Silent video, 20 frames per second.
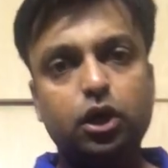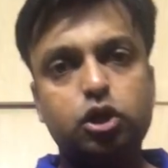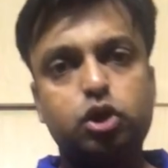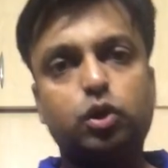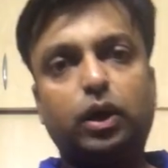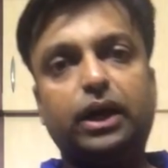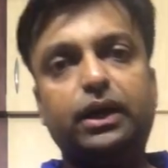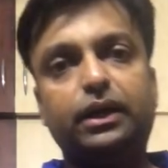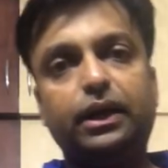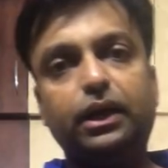
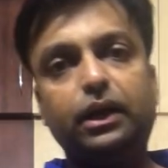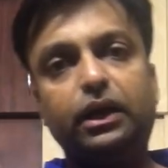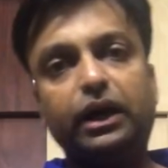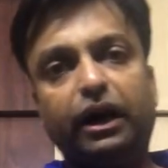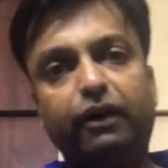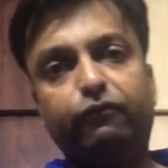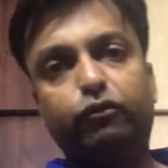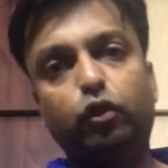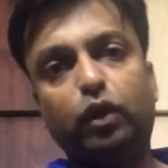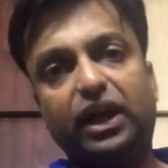So I didn't
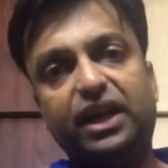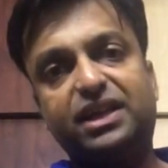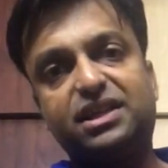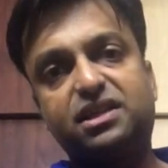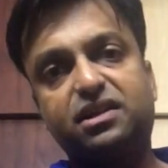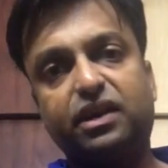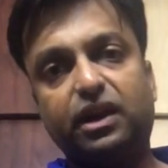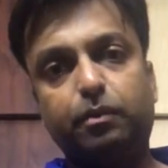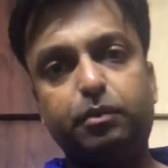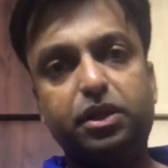have to like
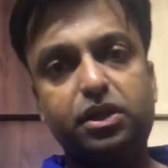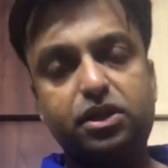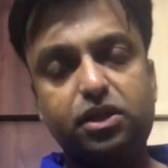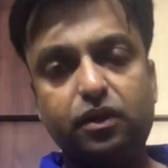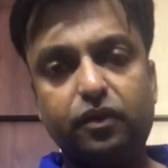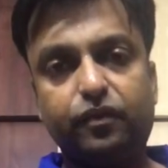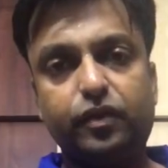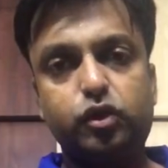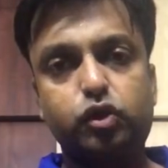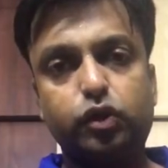scrape the
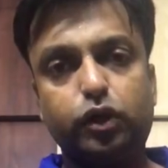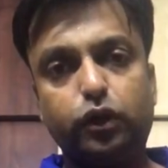surface.